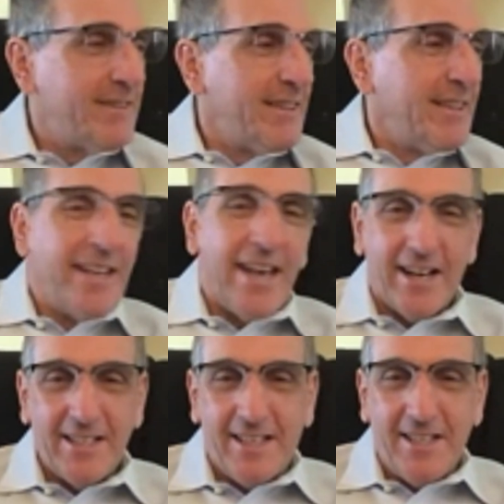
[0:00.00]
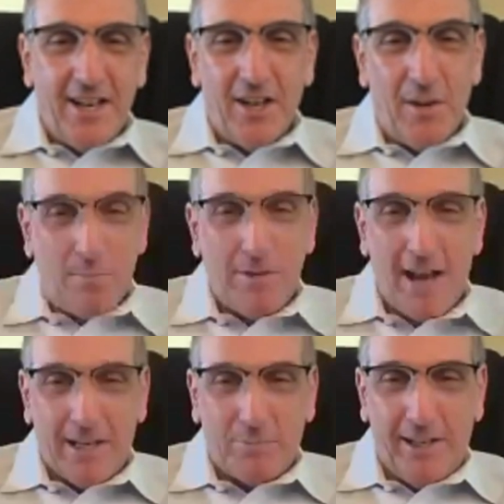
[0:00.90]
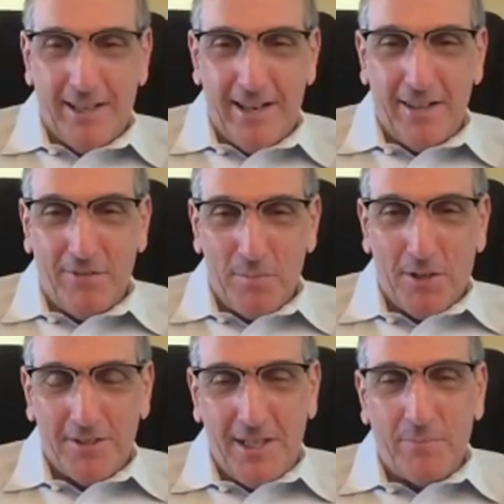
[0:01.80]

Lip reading: And I said, I'm probably not going to play a lot on the football team.